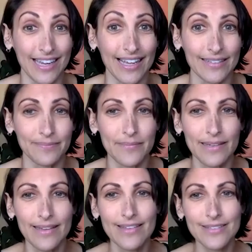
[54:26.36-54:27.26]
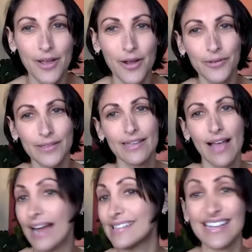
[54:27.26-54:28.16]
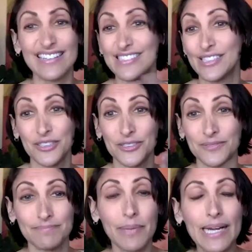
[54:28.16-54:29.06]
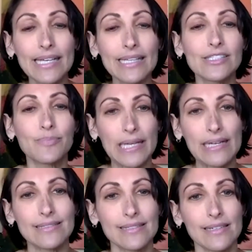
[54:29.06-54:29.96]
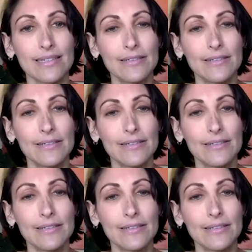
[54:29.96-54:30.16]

at it. So I said it too, but it's because